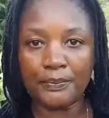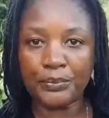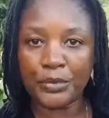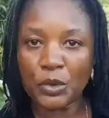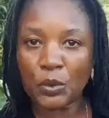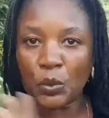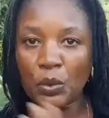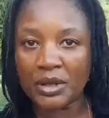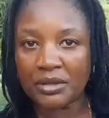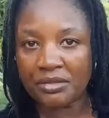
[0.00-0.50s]

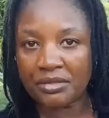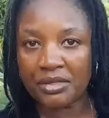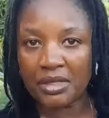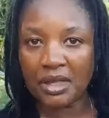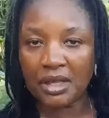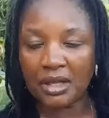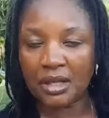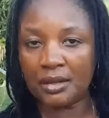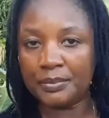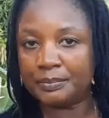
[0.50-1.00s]
with
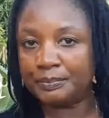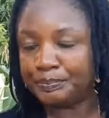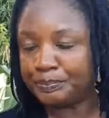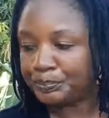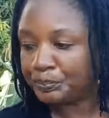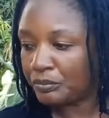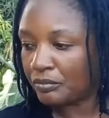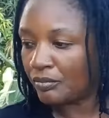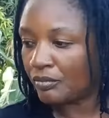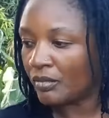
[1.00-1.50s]
the
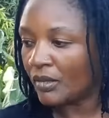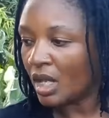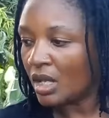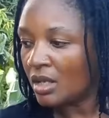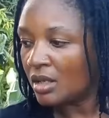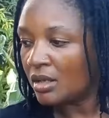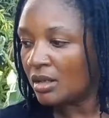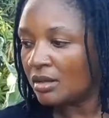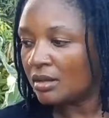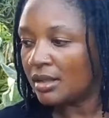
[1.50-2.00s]

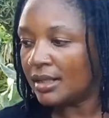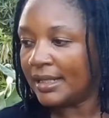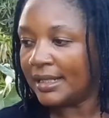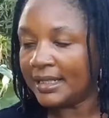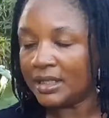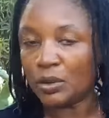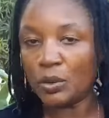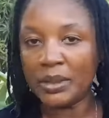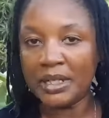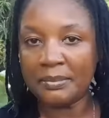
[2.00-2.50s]

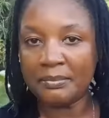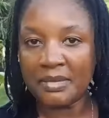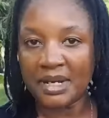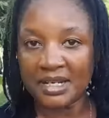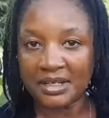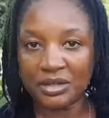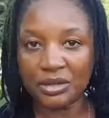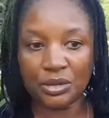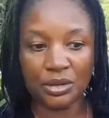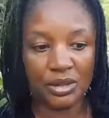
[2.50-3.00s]
liquid
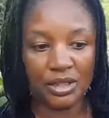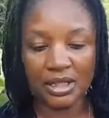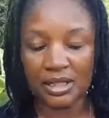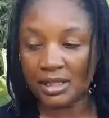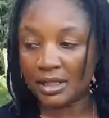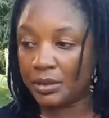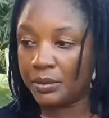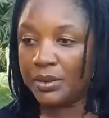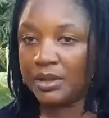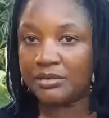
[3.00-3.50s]
manure, the
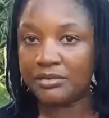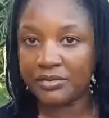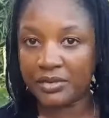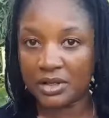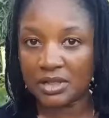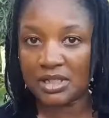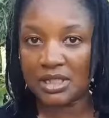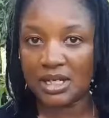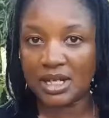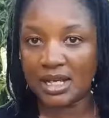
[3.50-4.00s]
liquid
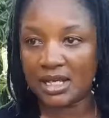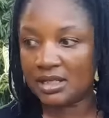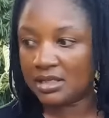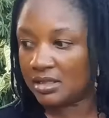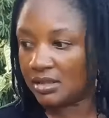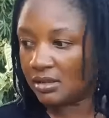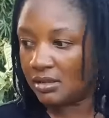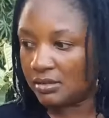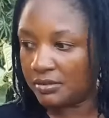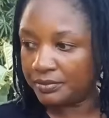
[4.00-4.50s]

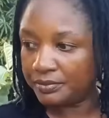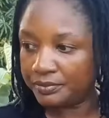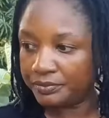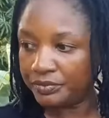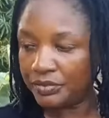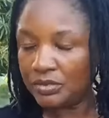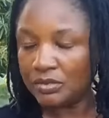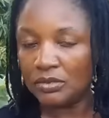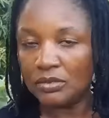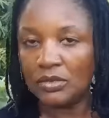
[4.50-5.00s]
fertilizer.
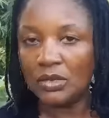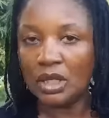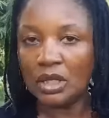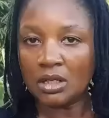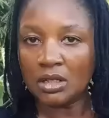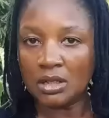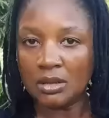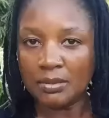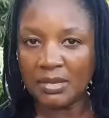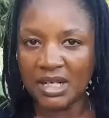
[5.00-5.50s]

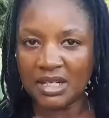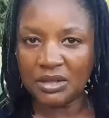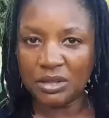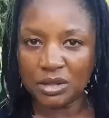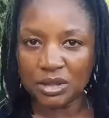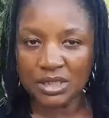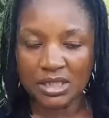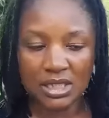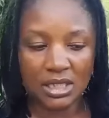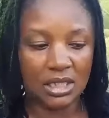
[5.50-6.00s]
The manure
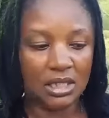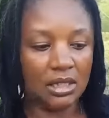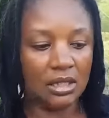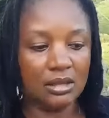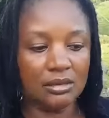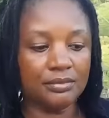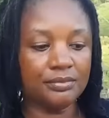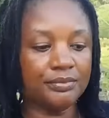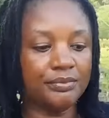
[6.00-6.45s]
tea